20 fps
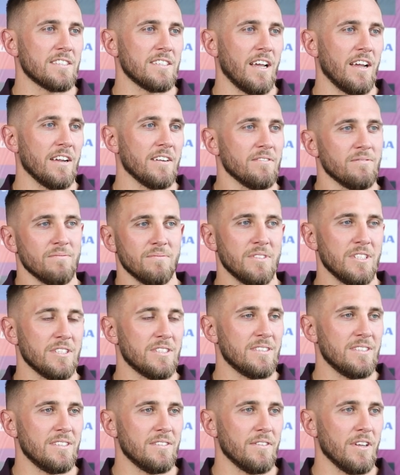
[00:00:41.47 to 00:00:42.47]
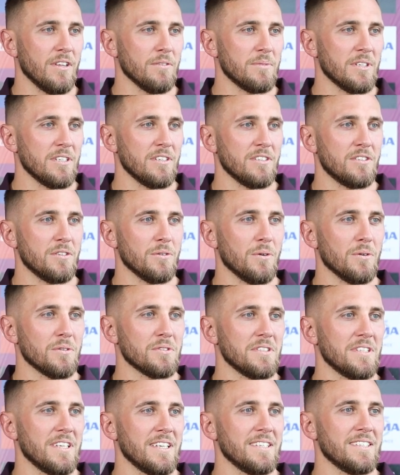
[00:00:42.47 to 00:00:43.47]
so just developed into
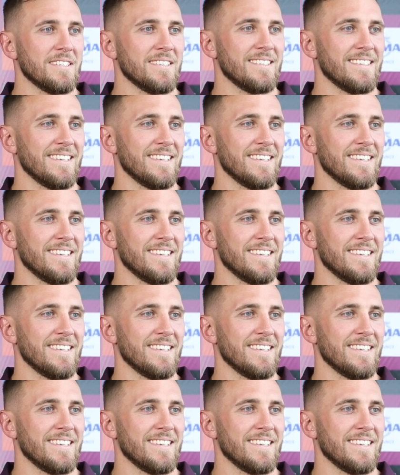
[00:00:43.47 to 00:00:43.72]
talks, and then